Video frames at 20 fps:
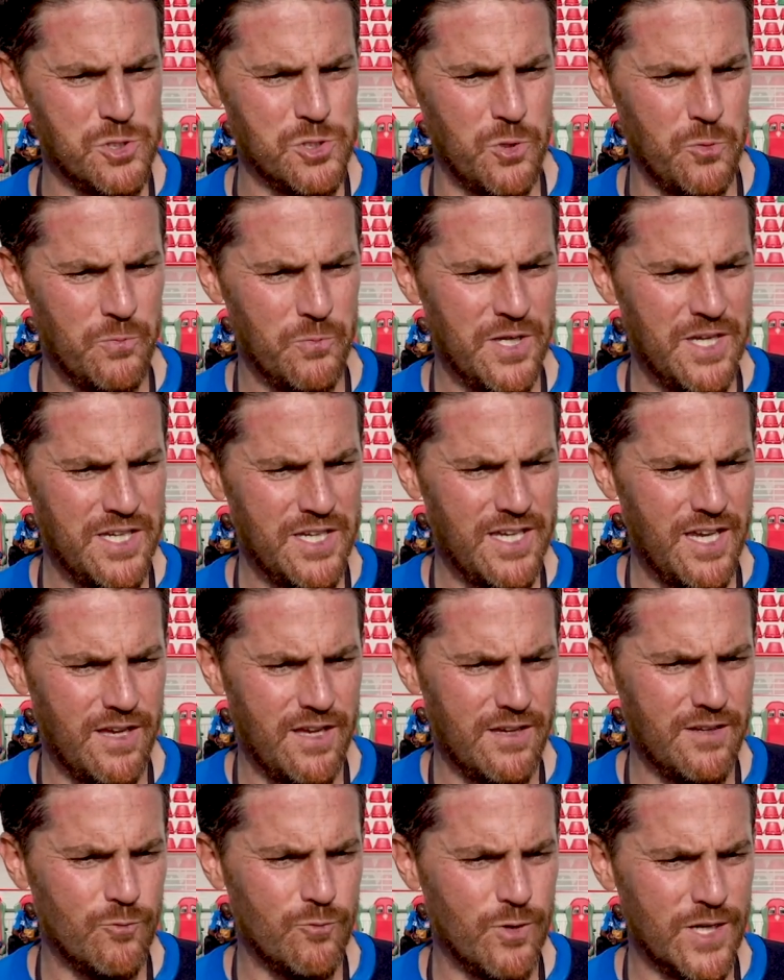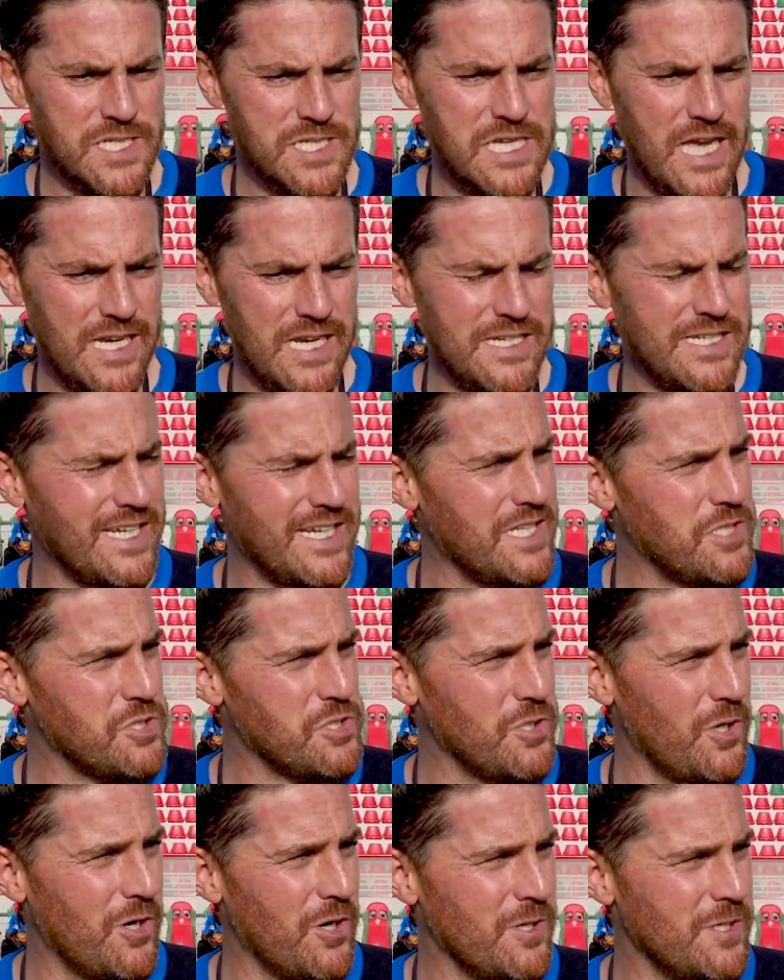So yeah, we're excited to get
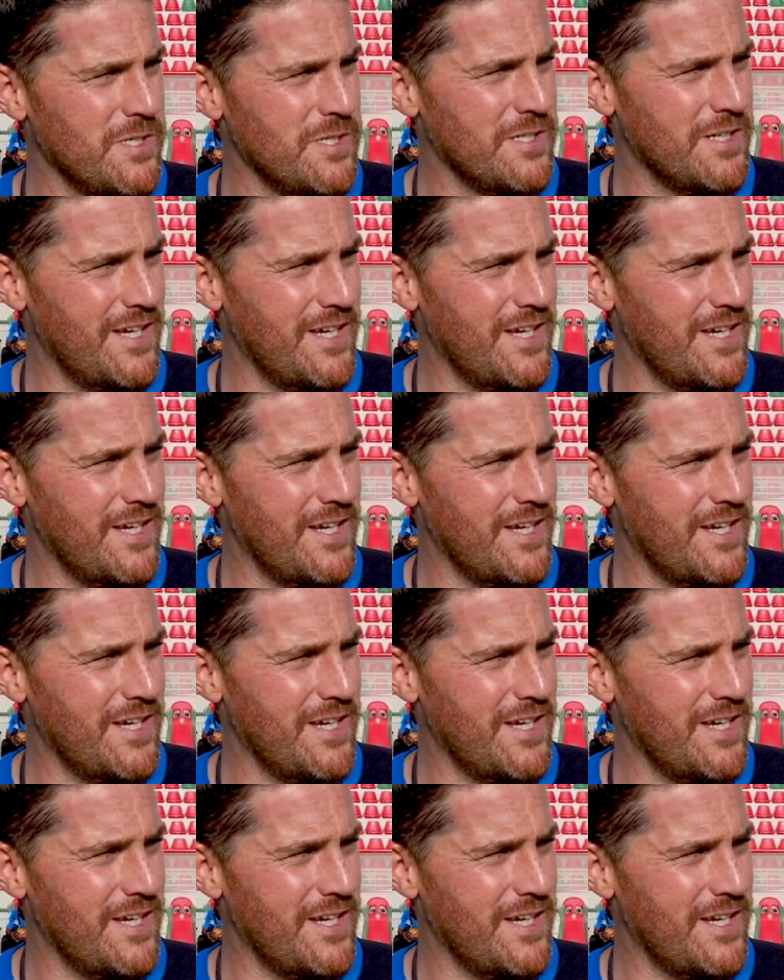started.